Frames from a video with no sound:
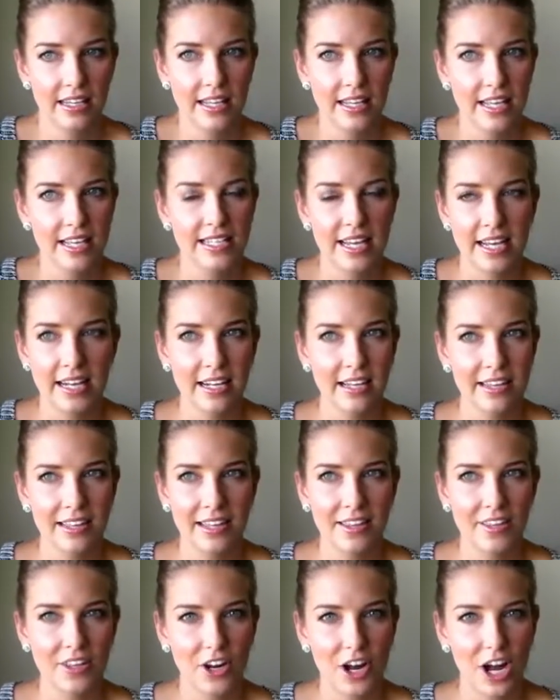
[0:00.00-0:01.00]
there's
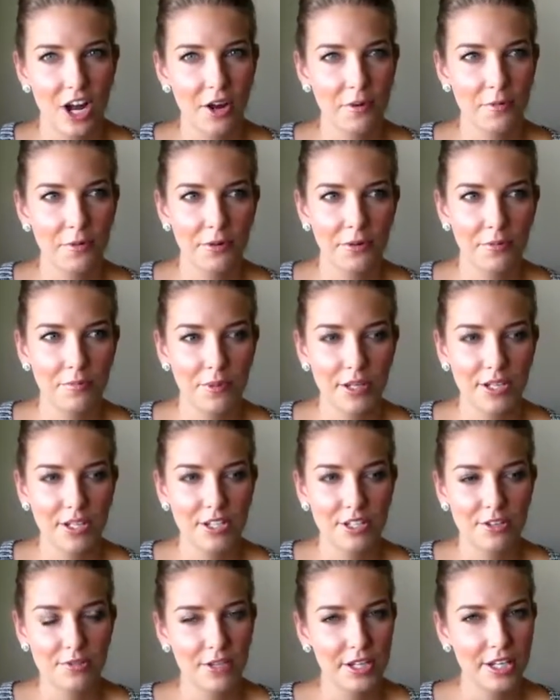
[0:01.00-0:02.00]
anything that I would be
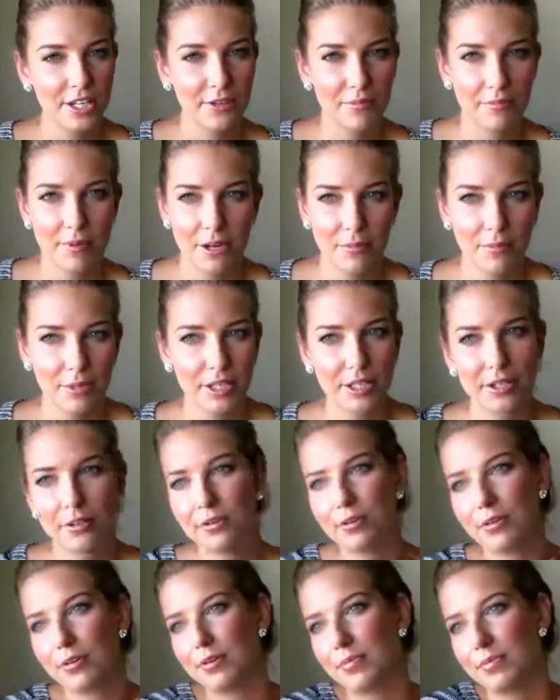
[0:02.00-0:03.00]
doing in public
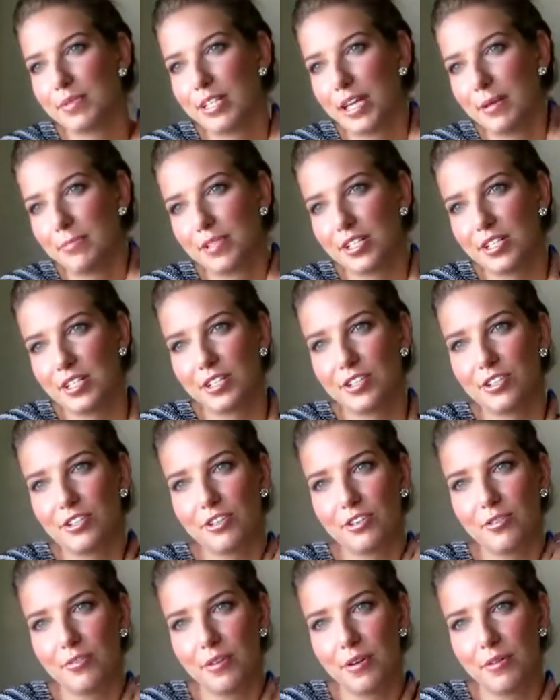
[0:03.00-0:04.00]
or tempted to
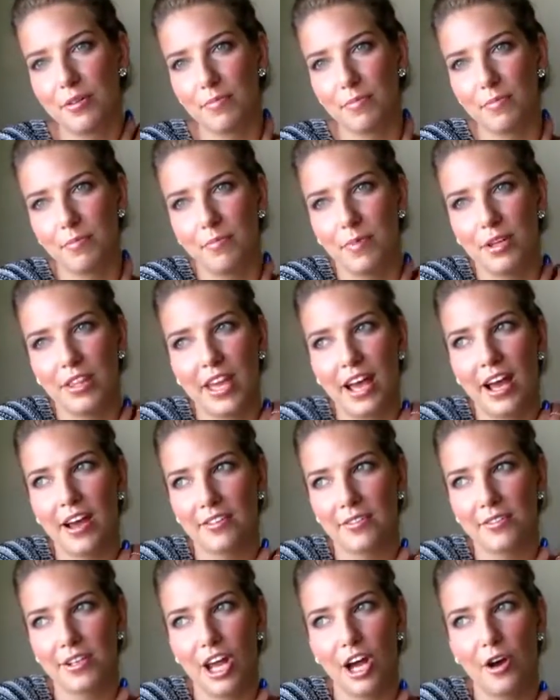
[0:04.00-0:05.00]
do
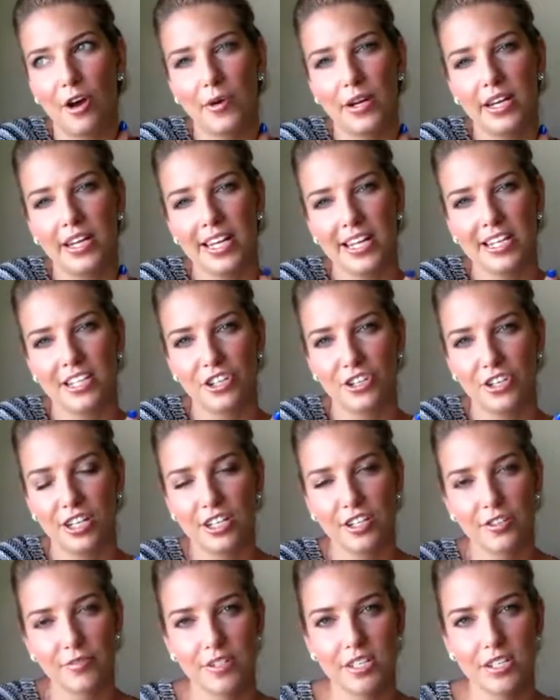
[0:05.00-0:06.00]
without knowing. Yes, you
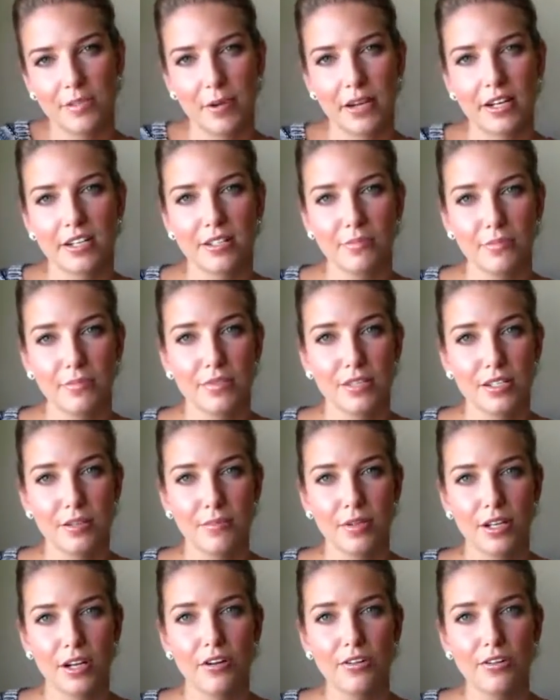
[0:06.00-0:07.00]
need to respect the
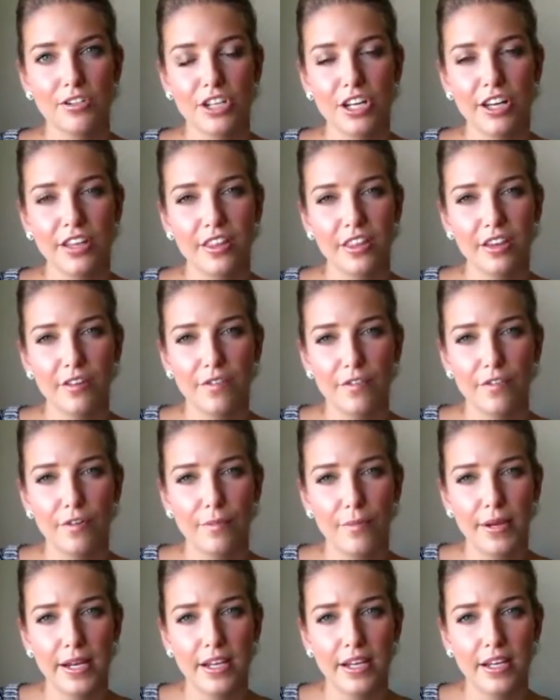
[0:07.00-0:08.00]
Muslim culture,
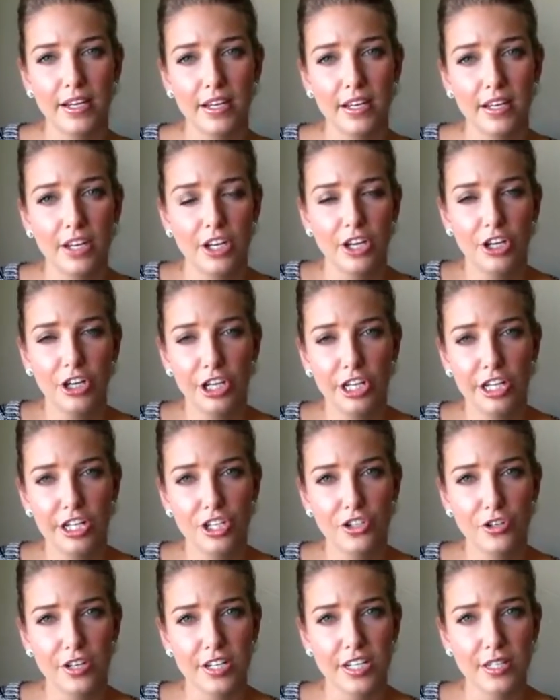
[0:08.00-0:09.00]
therefore meaning you need to
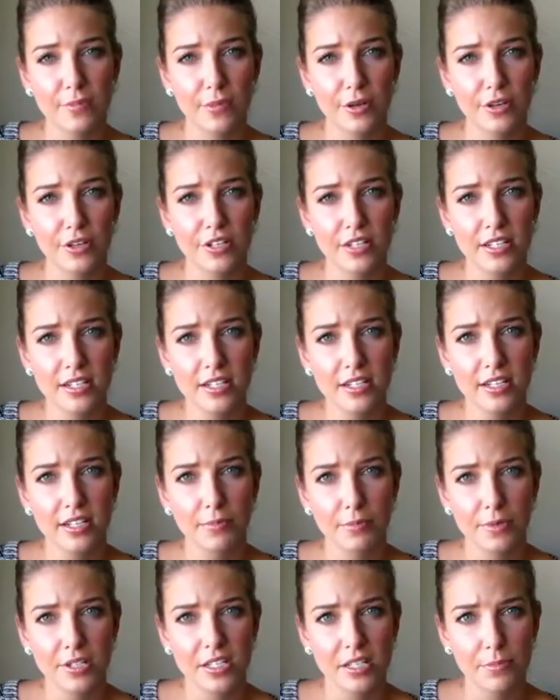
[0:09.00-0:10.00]
dress modestly
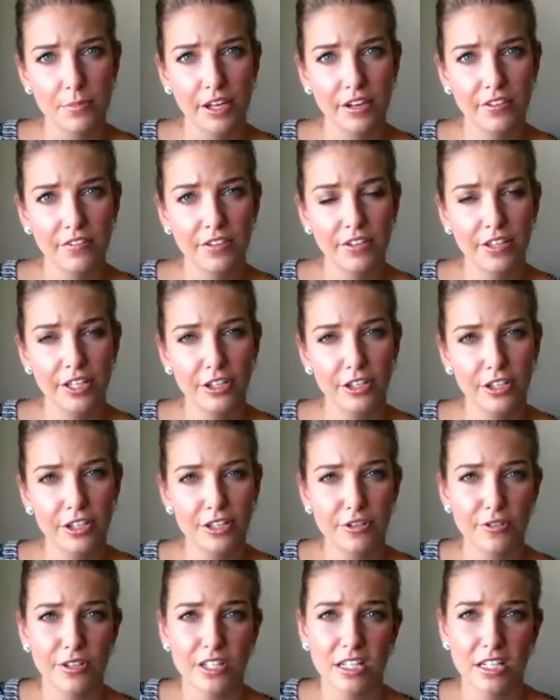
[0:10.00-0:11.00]
and respectfully, you need
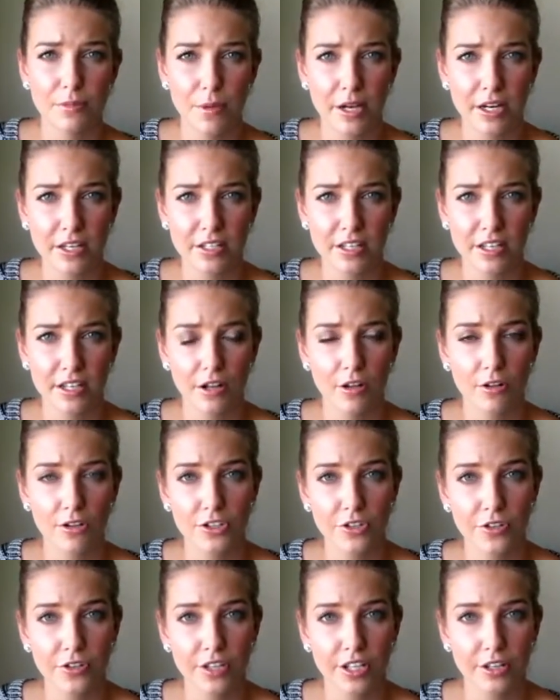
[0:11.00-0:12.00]
to respect their
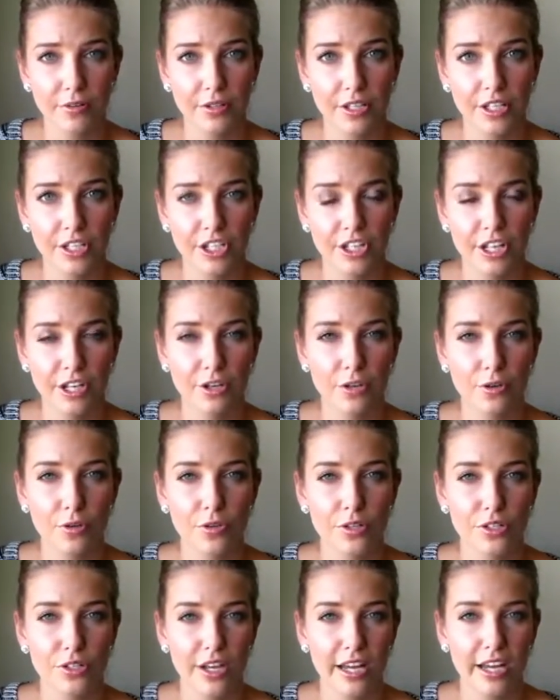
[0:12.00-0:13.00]
culture and their religion, and you
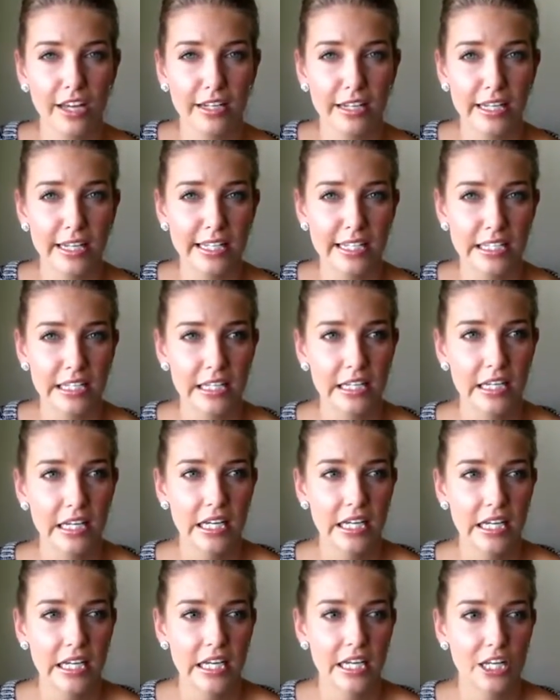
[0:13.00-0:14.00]
also need to
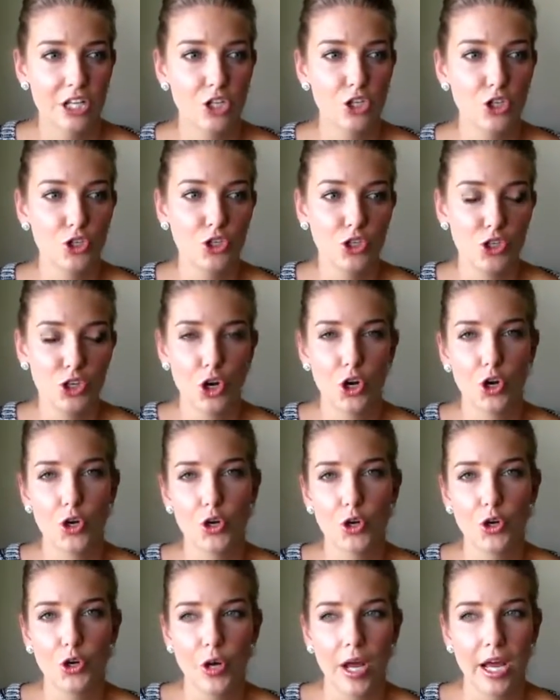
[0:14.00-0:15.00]
do
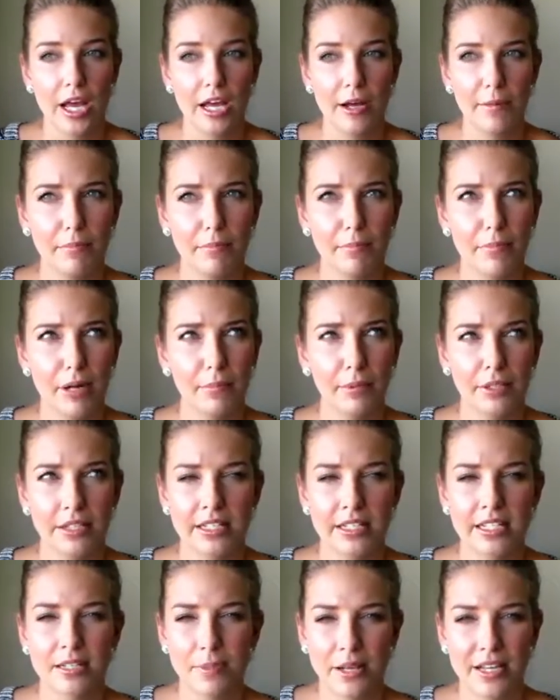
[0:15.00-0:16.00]
no public
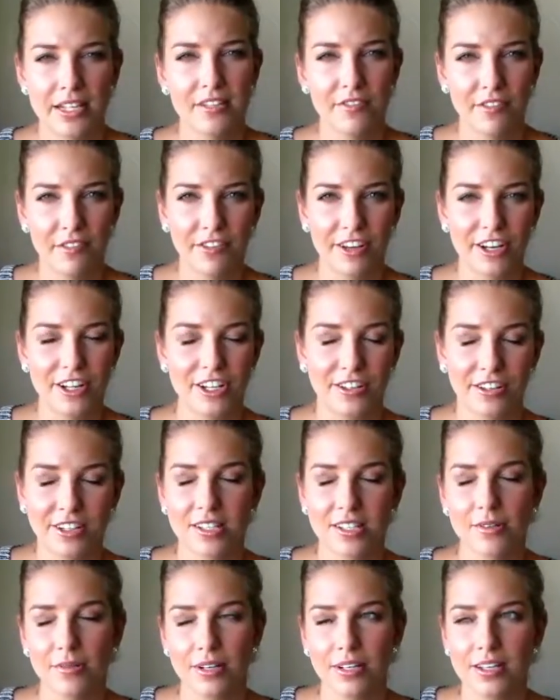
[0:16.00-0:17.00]
displays of affection,
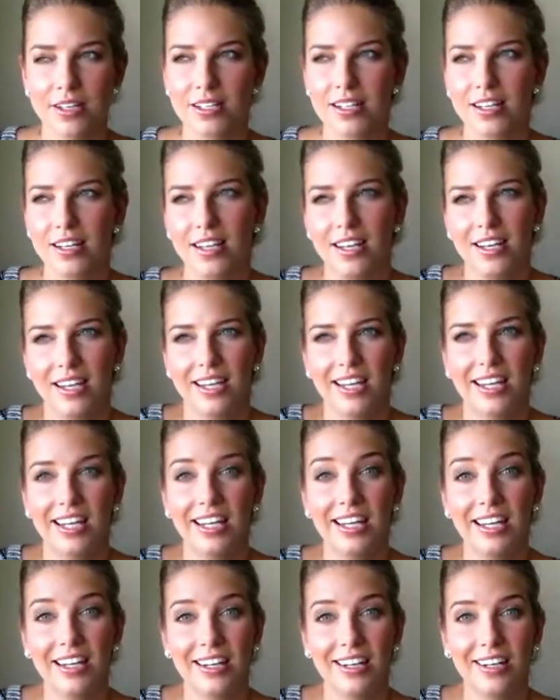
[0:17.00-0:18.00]
that's what it is,
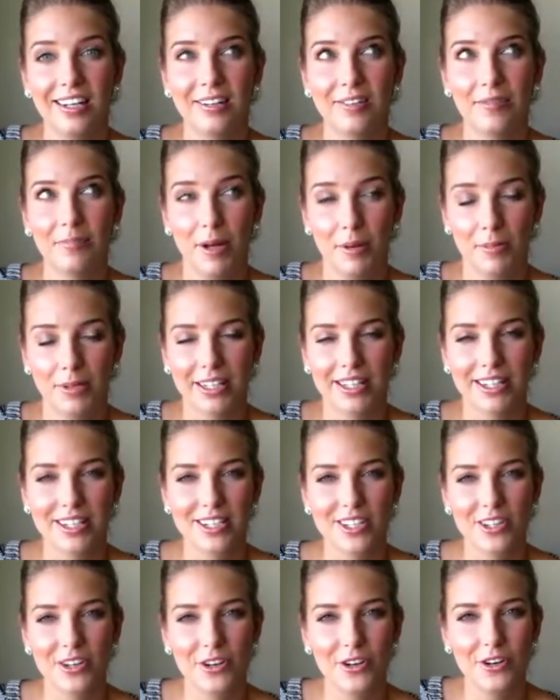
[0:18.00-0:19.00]
in public.
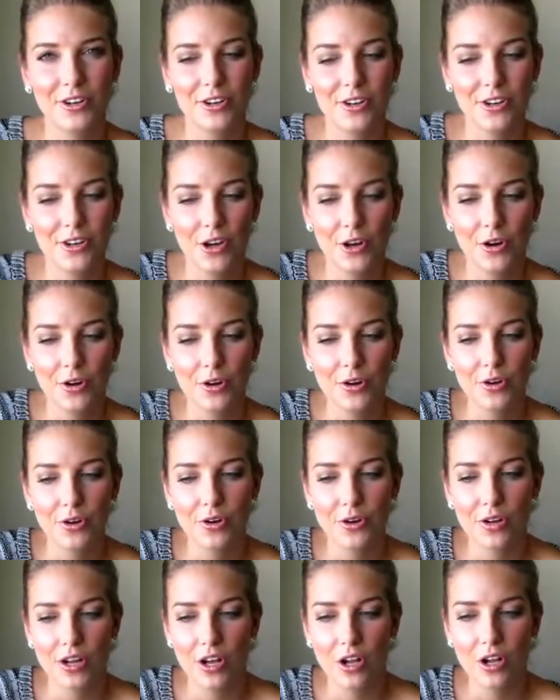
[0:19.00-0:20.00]
So
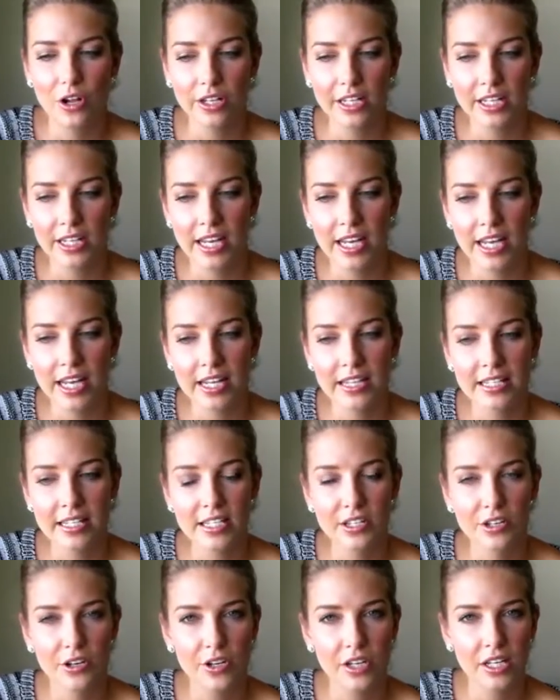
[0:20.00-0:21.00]
no holding
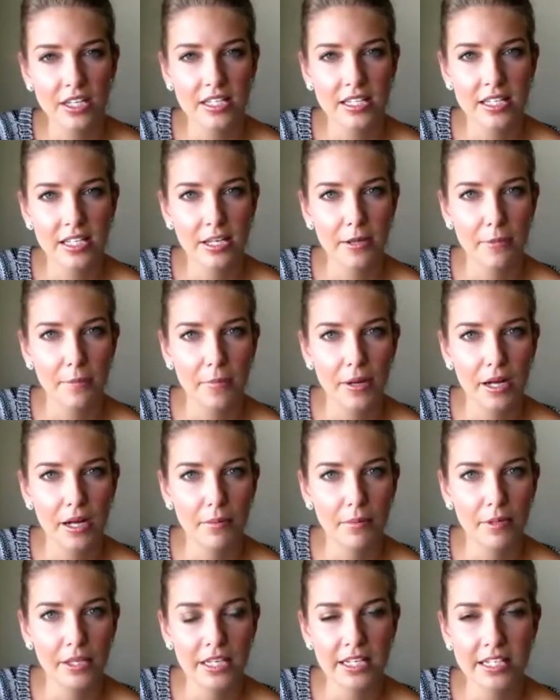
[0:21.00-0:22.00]
hands, no kissing in
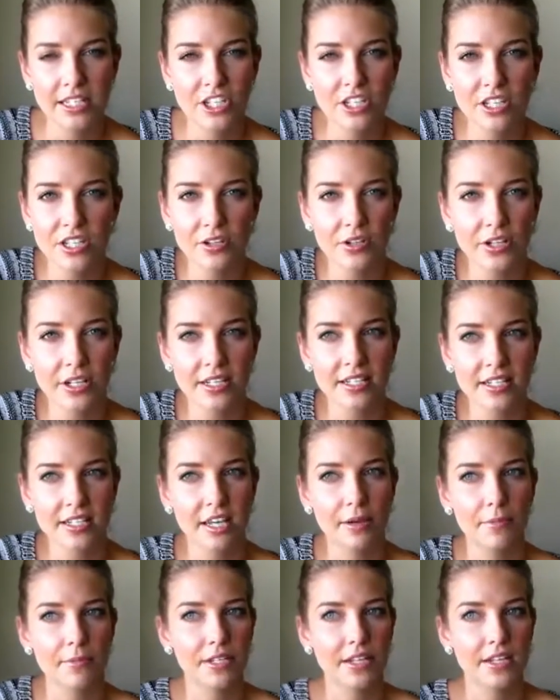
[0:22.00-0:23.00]
public. It's just not
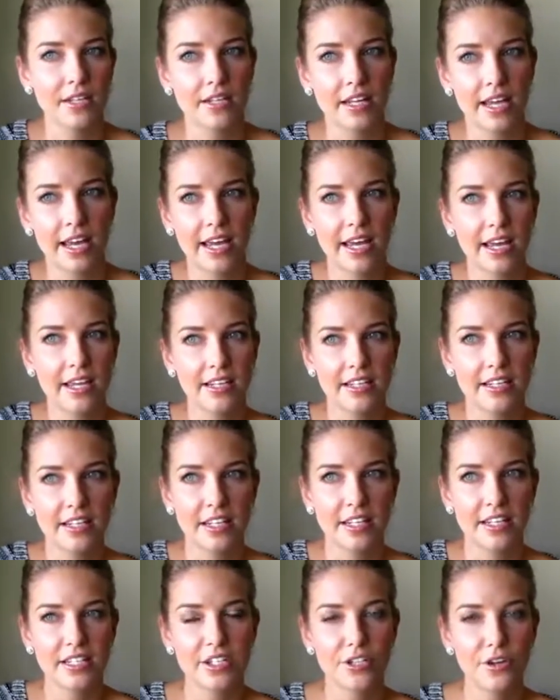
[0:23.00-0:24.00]
accepted, and
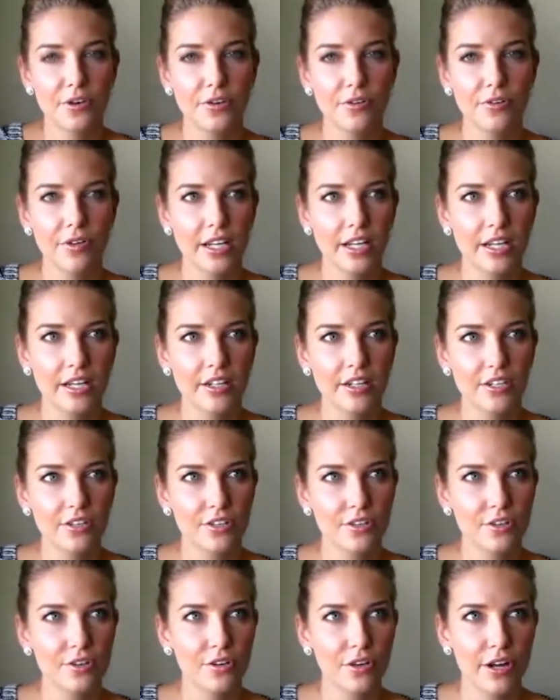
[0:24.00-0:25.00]
there's no need
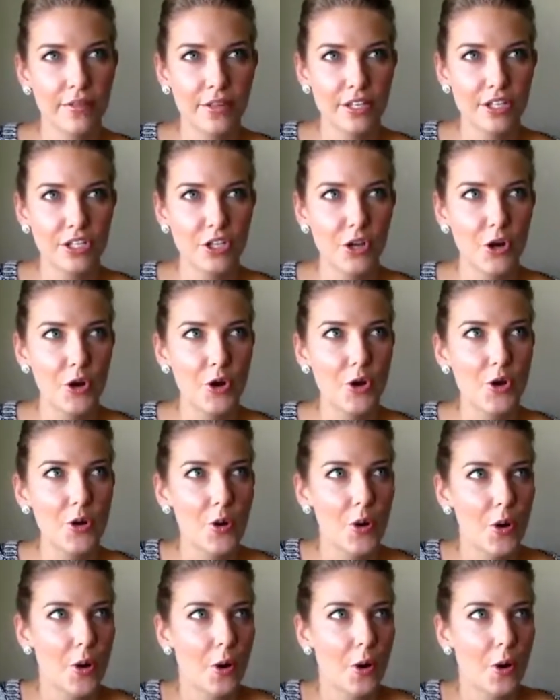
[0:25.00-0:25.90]
to, and there's no